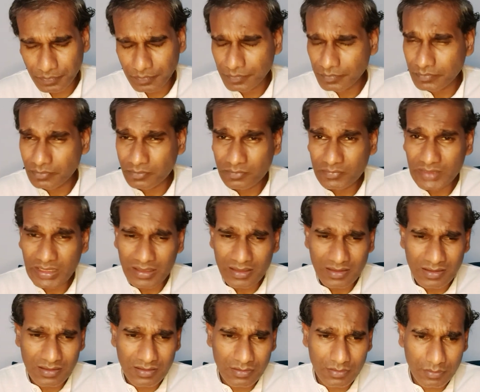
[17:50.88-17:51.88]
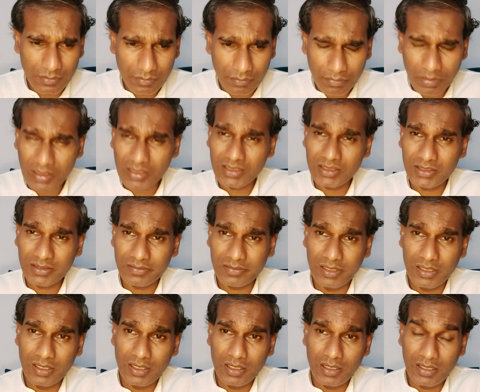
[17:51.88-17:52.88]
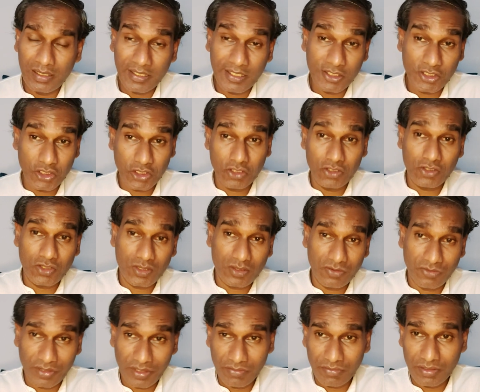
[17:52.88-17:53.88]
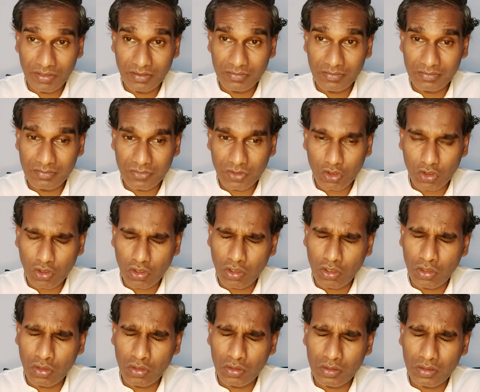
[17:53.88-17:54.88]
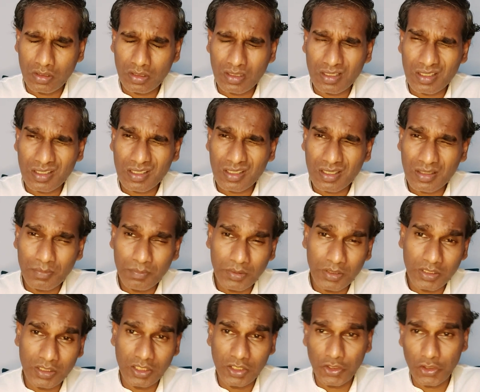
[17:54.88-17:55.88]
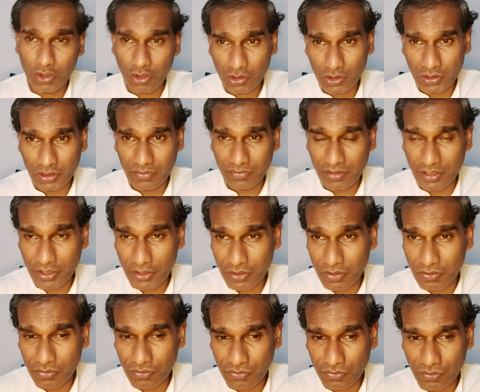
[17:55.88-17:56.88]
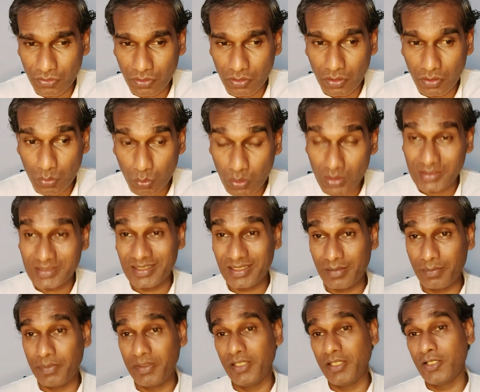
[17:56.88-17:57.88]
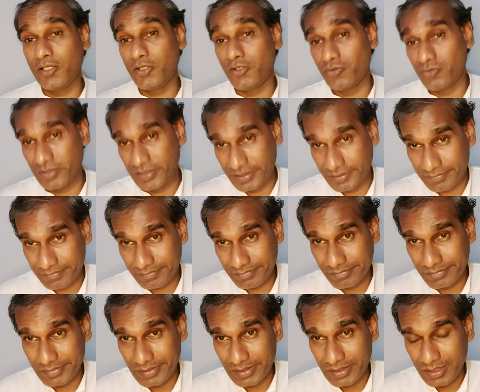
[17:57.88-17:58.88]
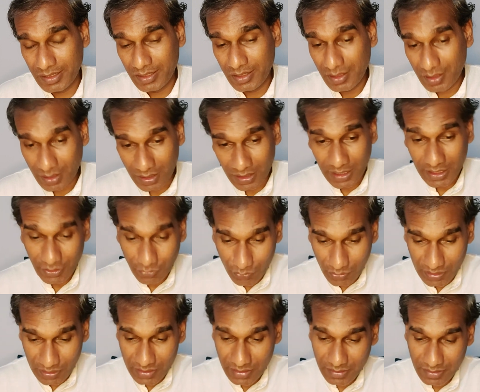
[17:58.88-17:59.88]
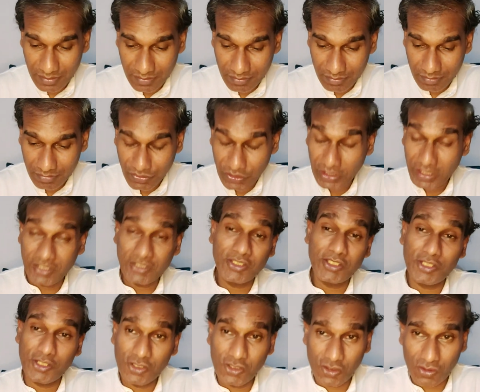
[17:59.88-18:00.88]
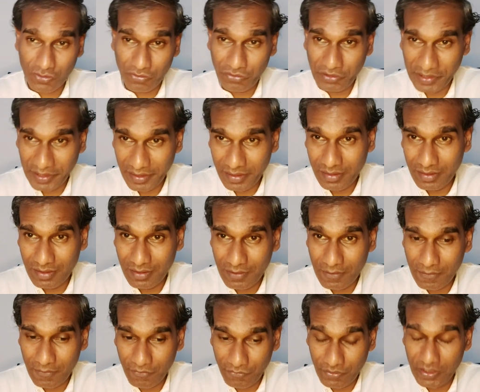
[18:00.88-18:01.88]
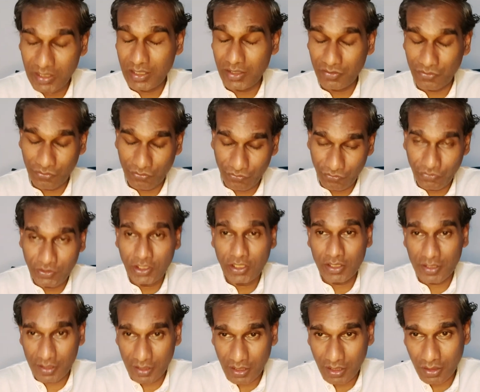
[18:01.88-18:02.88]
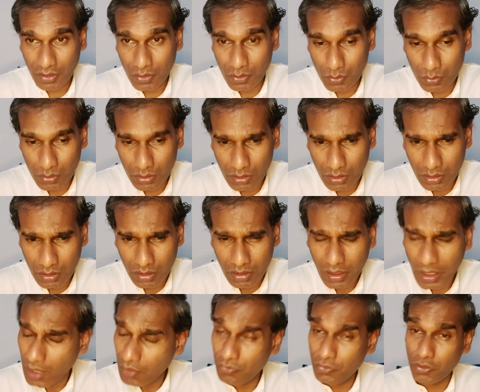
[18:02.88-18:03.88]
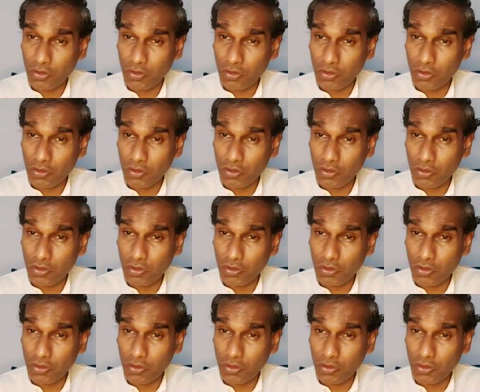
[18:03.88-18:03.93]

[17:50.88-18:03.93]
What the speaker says: But residents of heaven are completely not aware of what's happening around them. Likewise, the residents of hell, where we are now, have no idea